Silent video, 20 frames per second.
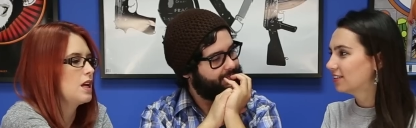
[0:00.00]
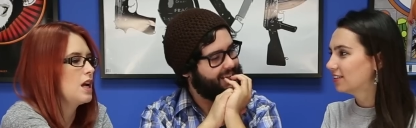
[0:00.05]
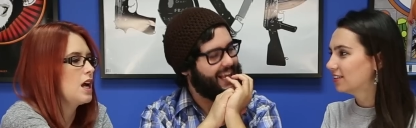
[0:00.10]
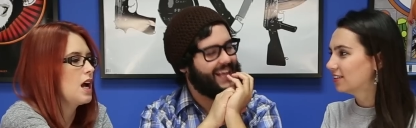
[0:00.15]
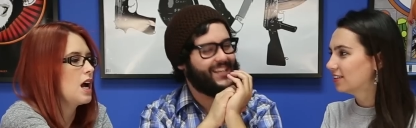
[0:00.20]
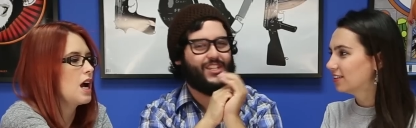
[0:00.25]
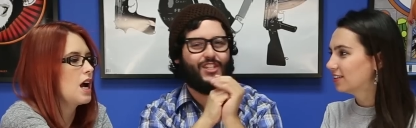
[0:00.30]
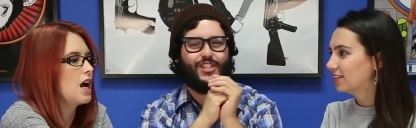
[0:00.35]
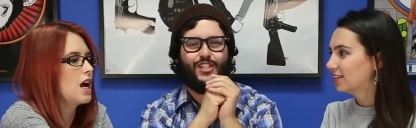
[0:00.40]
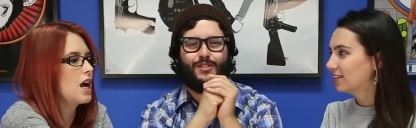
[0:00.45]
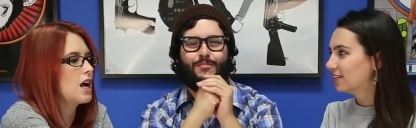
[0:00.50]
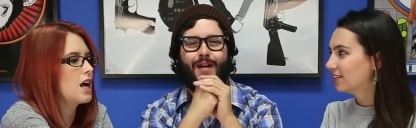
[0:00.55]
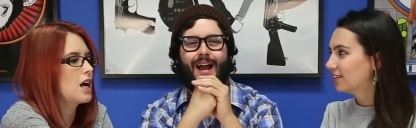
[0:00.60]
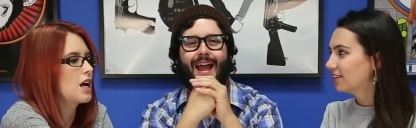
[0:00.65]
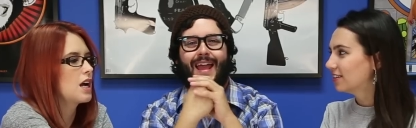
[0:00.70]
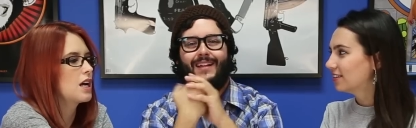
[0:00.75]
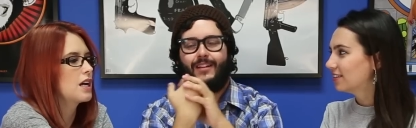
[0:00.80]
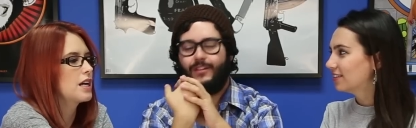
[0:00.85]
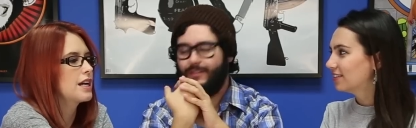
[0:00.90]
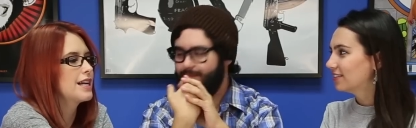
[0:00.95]
Speaker 1: I just
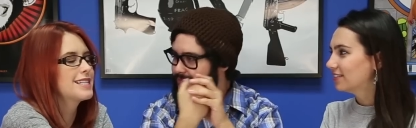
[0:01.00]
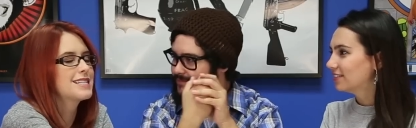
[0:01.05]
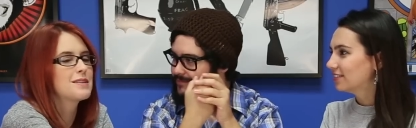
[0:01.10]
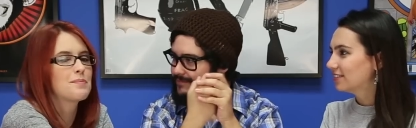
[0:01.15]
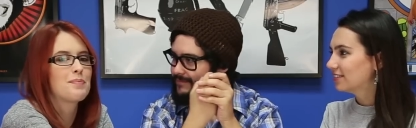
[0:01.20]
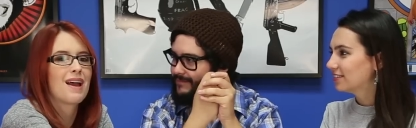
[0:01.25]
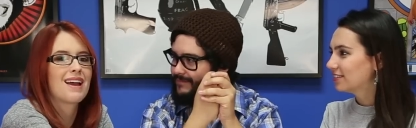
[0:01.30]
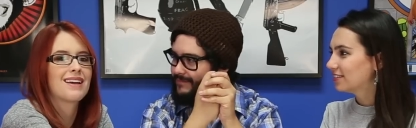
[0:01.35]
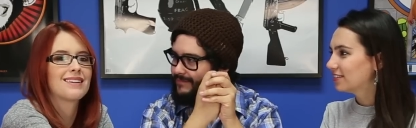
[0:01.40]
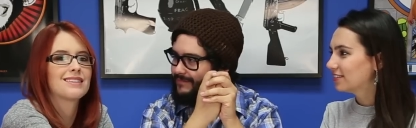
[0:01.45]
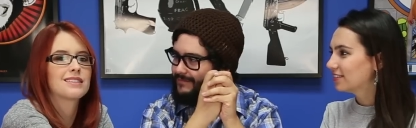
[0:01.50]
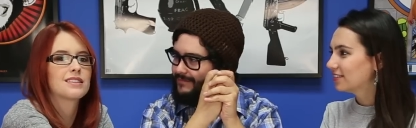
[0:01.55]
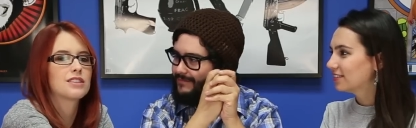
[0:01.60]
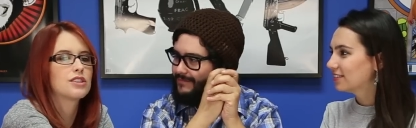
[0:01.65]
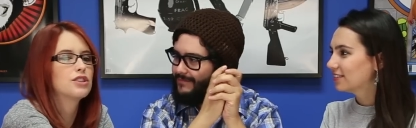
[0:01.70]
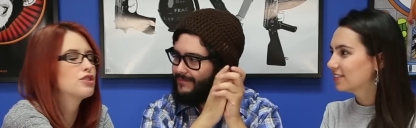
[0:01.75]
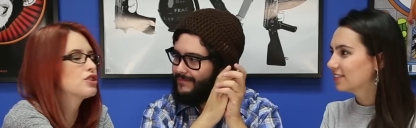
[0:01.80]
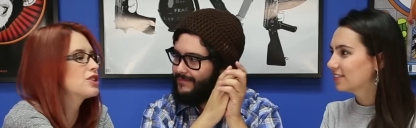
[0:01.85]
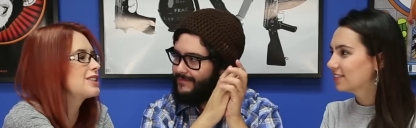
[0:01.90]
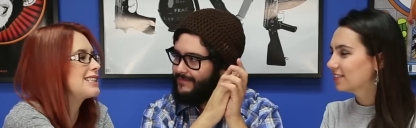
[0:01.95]
smile.
Speaker 2: It depends.
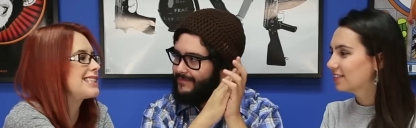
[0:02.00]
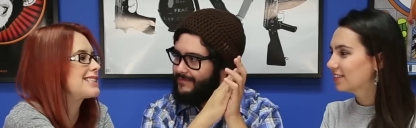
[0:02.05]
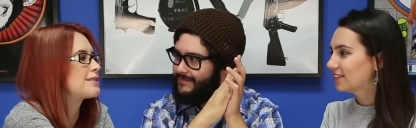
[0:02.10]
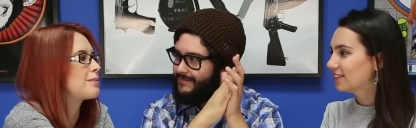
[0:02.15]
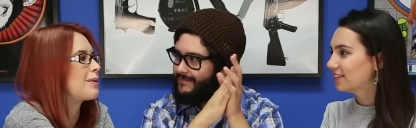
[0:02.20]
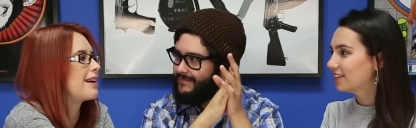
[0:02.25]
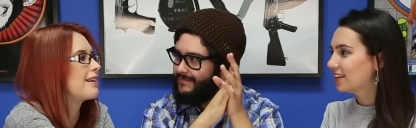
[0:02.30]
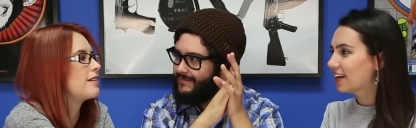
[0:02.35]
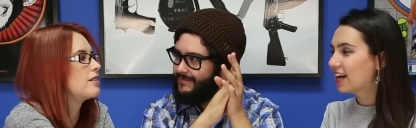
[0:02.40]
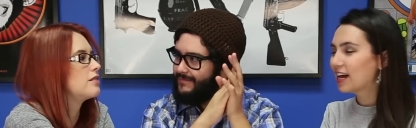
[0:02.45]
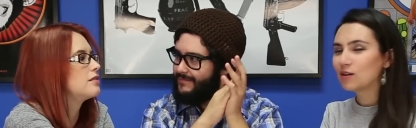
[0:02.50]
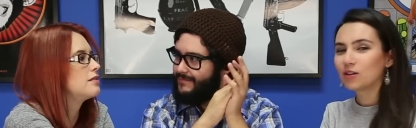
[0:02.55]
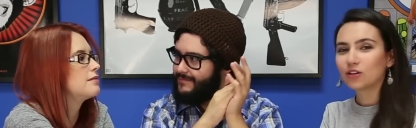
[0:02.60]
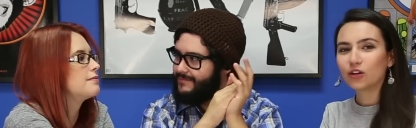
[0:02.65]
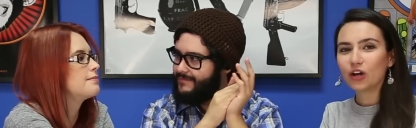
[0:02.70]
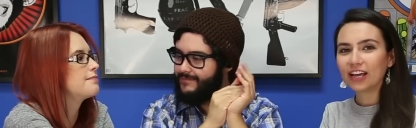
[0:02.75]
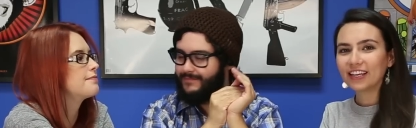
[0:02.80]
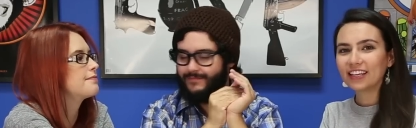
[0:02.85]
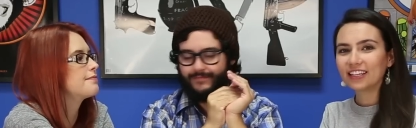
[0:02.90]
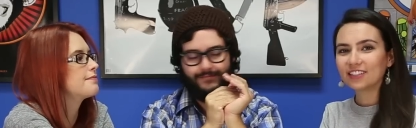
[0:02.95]
Usually a smile. I,
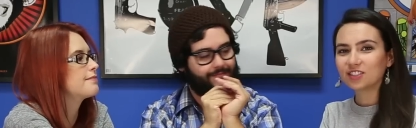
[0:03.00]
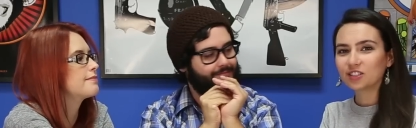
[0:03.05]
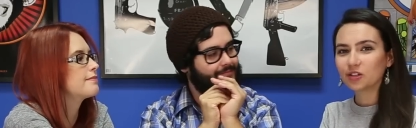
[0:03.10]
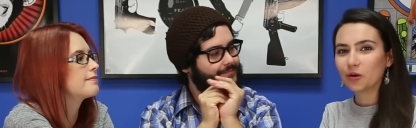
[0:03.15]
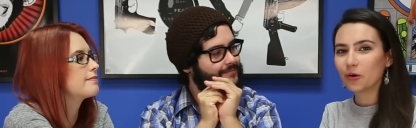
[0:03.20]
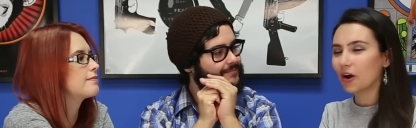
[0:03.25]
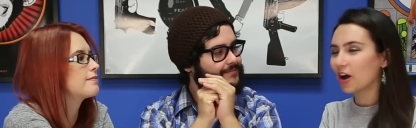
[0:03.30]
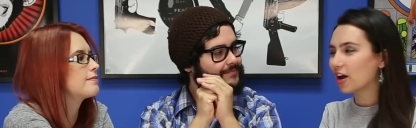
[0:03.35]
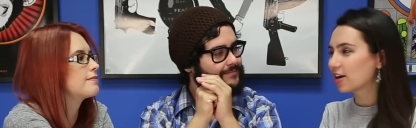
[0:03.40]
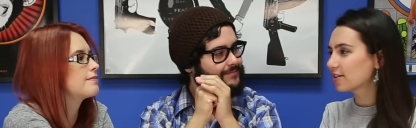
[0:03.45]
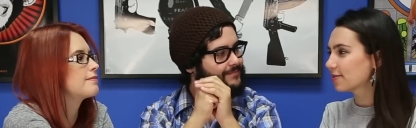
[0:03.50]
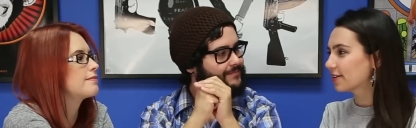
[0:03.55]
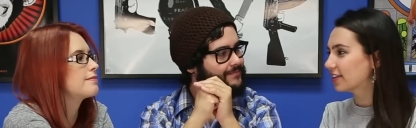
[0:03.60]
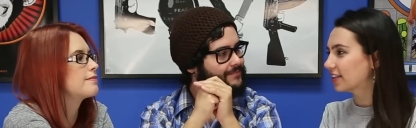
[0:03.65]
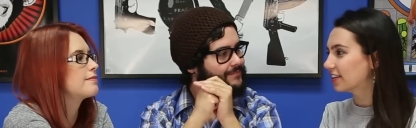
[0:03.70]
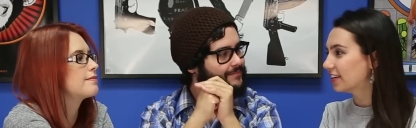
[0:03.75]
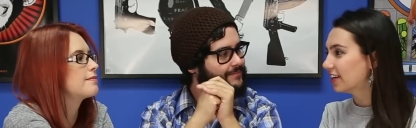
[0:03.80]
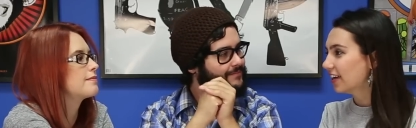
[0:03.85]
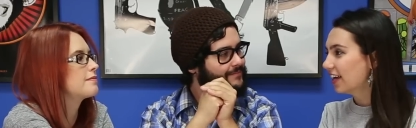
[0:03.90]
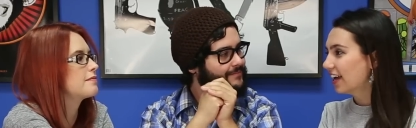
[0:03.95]
I get so
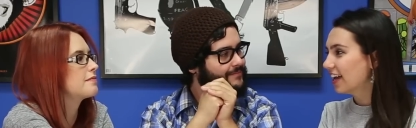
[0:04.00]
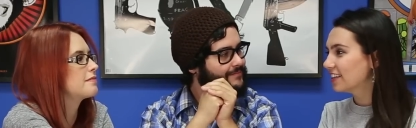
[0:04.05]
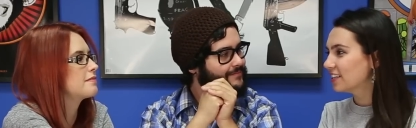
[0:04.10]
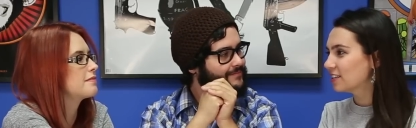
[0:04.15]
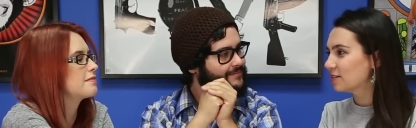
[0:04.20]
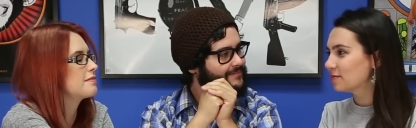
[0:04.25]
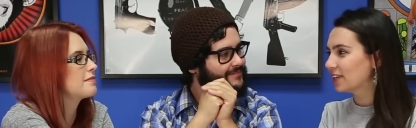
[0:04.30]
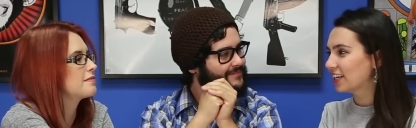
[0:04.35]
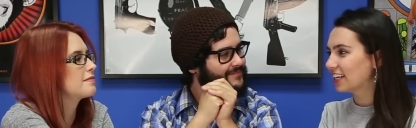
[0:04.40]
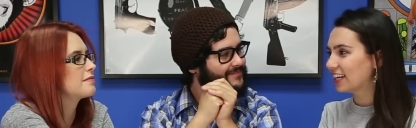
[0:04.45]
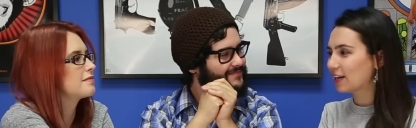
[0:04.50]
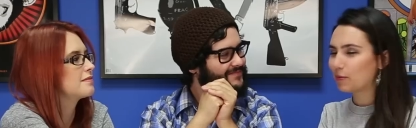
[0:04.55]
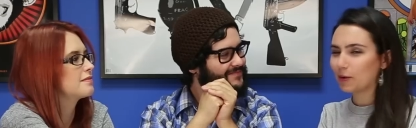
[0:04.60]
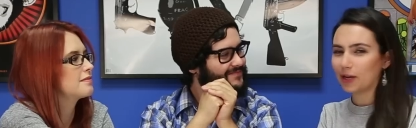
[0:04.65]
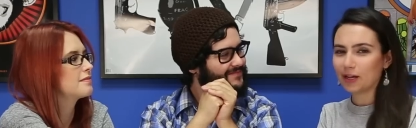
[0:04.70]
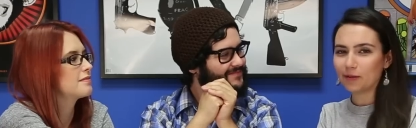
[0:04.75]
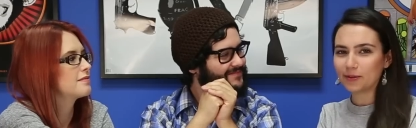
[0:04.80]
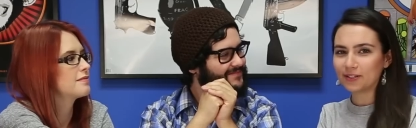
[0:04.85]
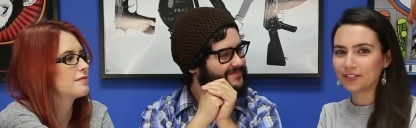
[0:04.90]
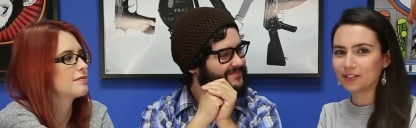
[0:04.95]
awkward. And then I'm like, I've
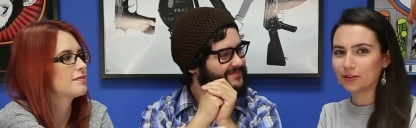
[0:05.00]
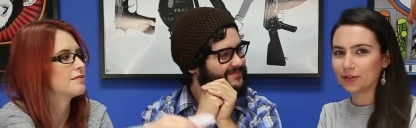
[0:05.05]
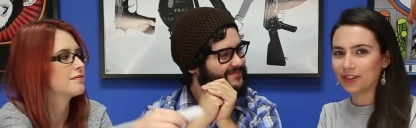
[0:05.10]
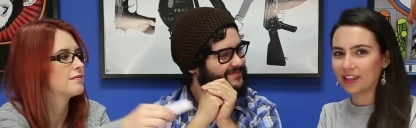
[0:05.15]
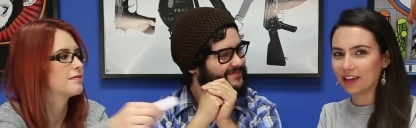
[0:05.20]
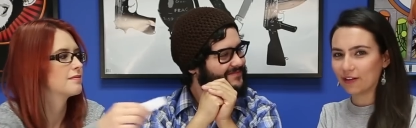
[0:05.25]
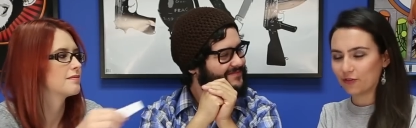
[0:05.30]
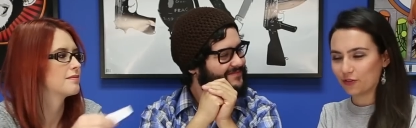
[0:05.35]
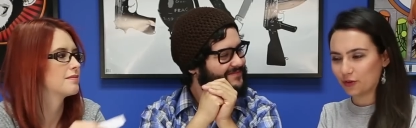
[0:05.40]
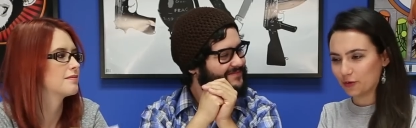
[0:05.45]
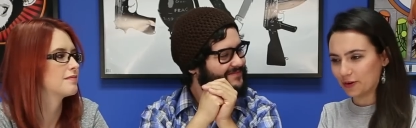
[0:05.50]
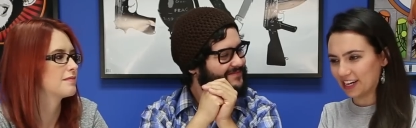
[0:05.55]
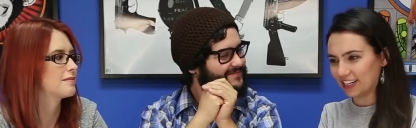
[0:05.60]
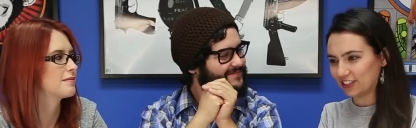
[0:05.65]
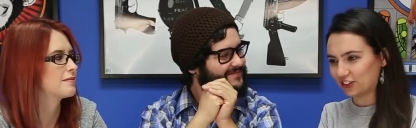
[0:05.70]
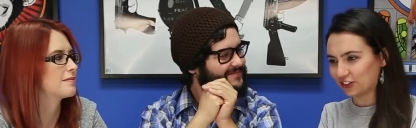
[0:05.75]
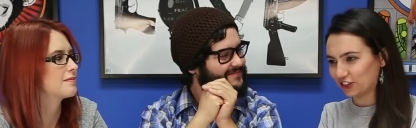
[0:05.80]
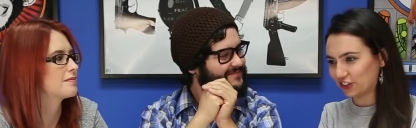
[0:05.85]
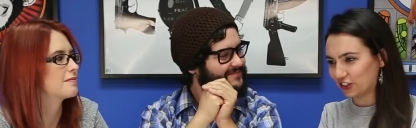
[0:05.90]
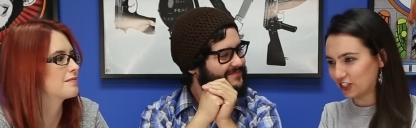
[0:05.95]
probably been doing that for a while. I
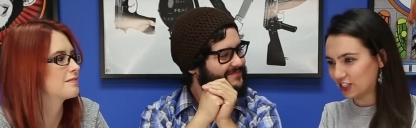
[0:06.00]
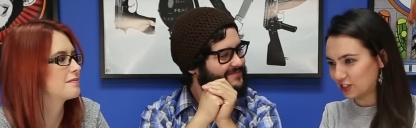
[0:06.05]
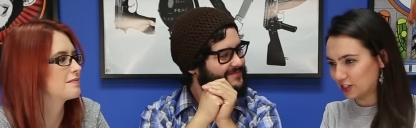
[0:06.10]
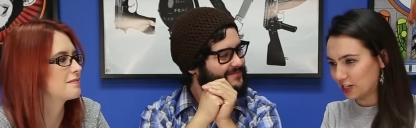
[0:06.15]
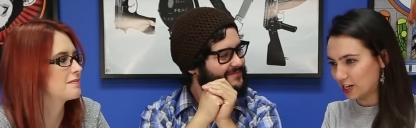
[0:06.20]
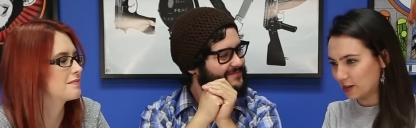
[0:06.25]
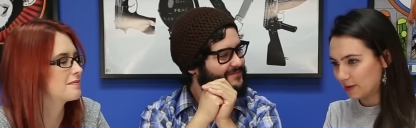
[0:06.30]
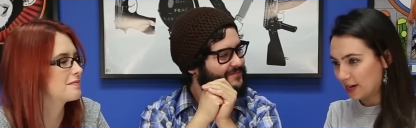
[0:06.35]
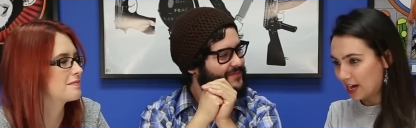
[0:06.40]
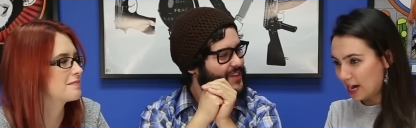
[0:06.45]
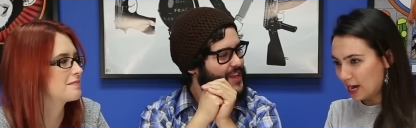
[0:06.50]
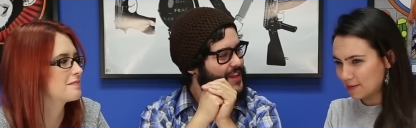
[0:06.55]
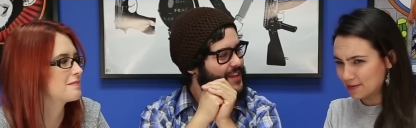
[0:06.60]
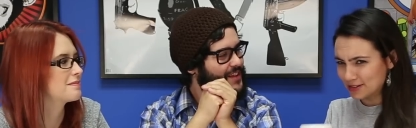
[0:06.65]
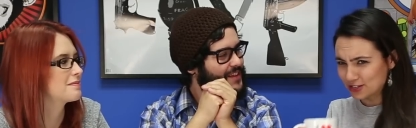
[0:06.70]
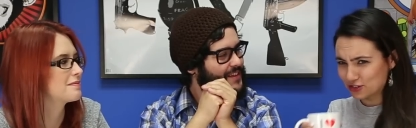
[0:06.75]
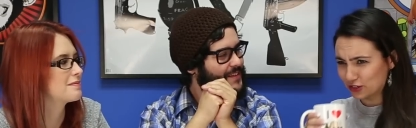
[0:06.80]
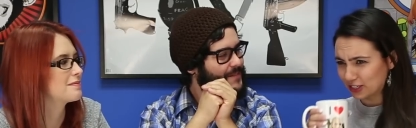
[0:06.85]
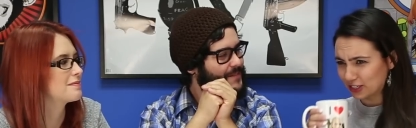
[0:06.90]
should change it up. I'm going to